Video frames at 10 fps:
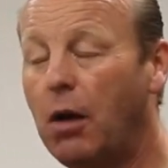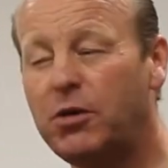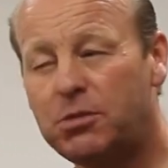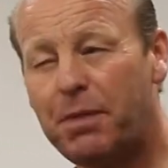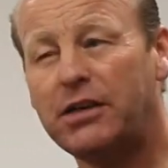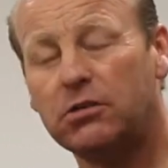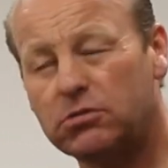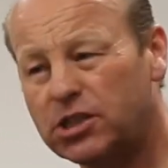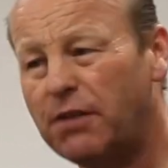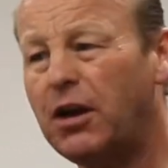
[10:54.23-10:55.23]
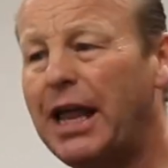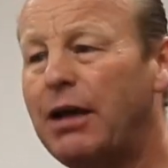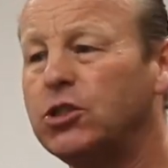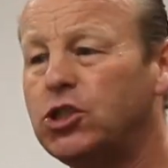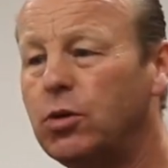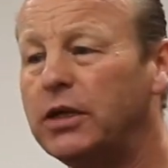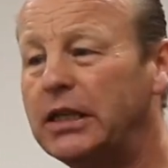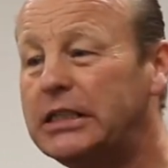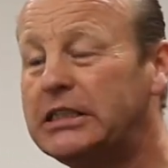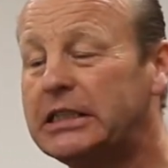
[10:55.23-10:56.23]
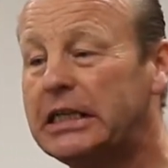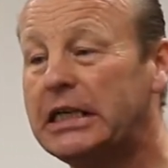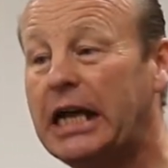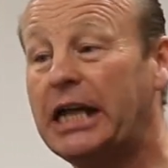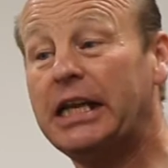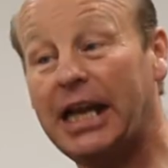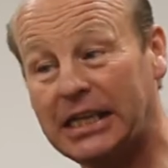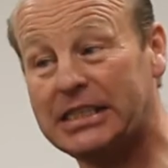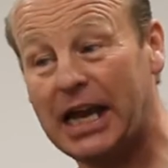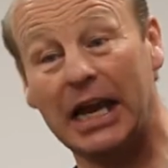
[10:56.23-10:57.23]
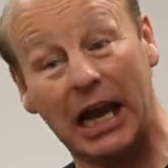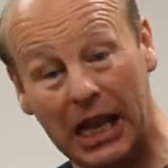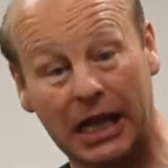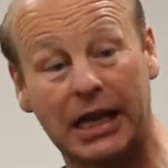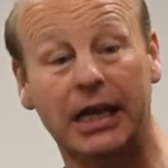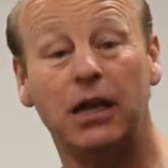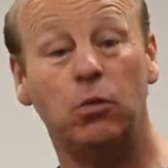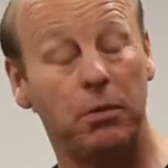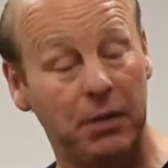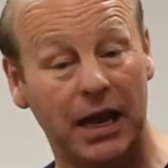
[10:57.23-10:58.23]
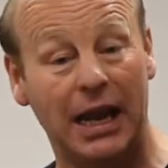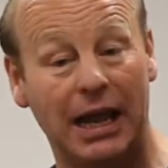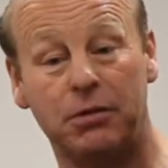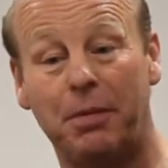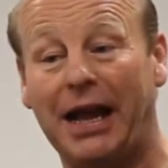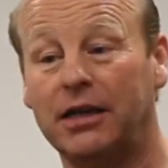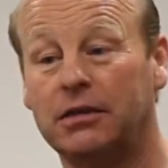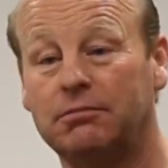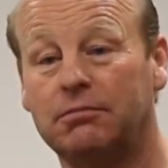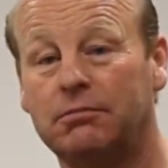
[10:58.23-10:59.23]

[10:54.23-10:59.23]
And we spent several hours doing this, and the next day, luckily, we'd been allowed back.